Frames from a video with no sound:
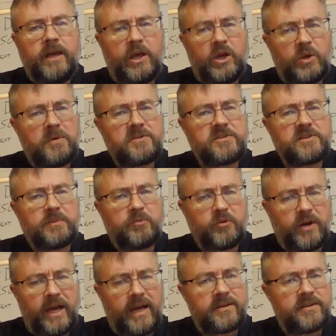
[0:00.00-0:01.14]
Help us to
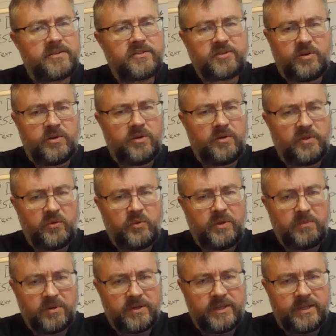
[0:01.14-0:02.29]
practice all that we
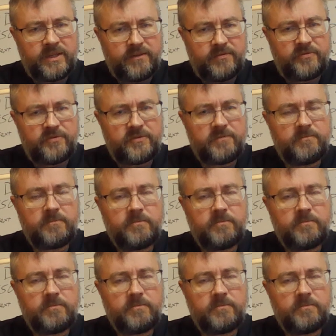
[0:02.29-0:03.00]
believe.